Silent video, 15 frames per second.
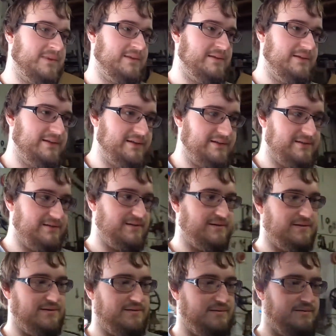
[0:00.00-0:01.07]
And
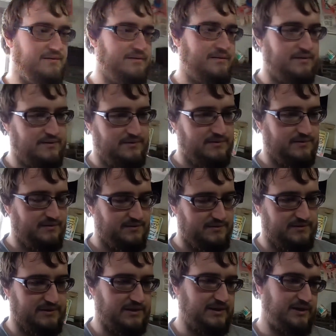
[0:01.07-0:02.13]
so
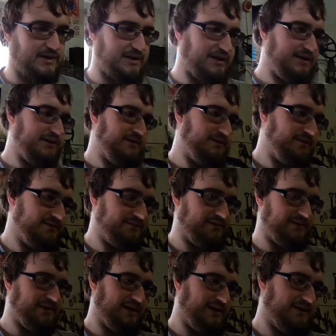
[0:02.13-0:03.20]
like, all right,
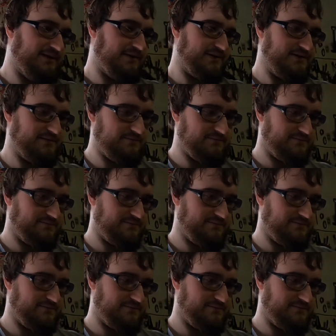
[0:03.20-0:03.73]
$120.